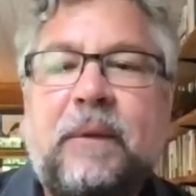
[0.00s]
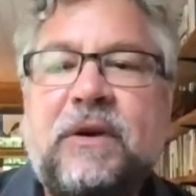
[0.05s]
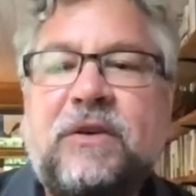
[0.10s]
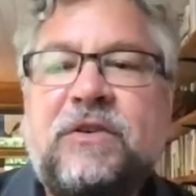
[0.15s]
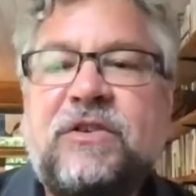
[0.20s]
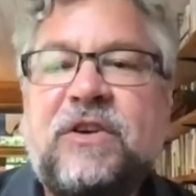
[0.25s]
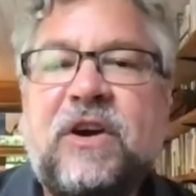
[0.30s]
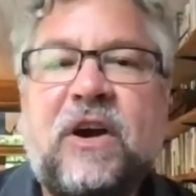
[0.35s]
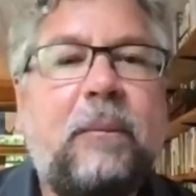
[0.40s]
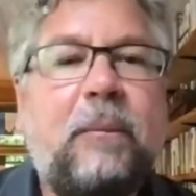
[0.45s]
me
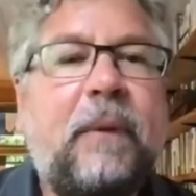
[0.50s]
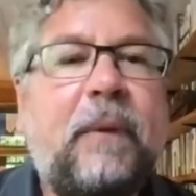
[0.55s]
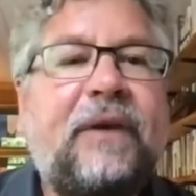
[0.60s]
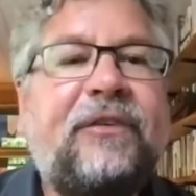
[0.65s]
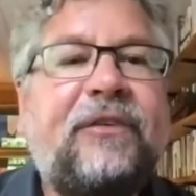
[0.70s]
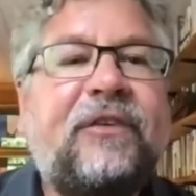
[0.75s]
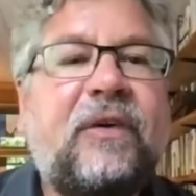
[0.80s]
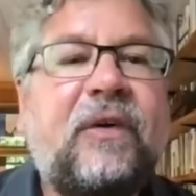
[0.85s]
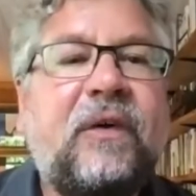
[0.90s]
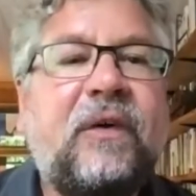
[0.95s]
share my
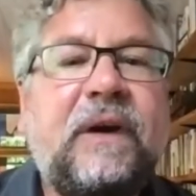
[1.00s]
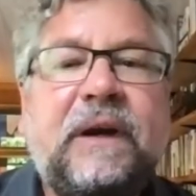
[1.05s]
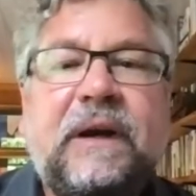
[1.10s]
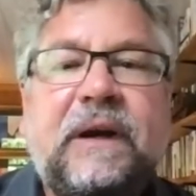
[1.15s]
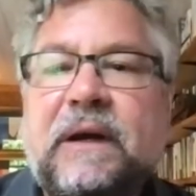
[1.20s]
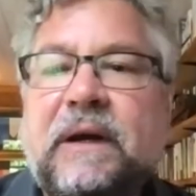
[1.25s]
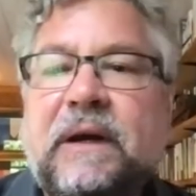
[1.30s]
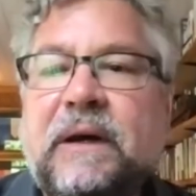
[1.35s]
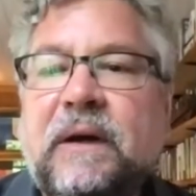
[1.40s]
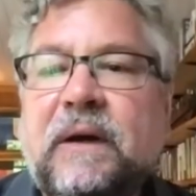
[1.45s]

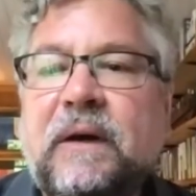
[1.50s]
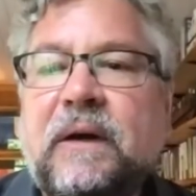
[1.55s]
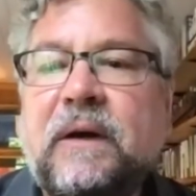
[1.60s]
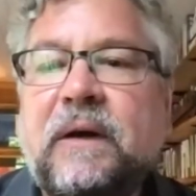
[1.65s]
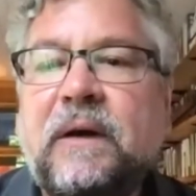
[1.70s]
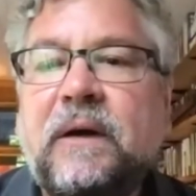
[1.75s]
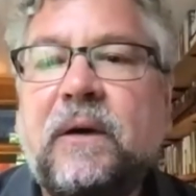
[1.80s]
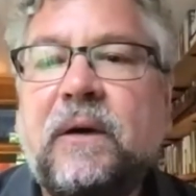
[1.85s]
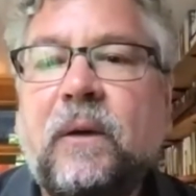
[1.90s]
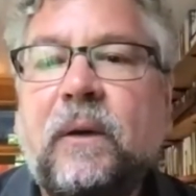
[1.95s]
screen
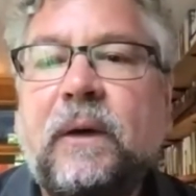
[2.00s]
here.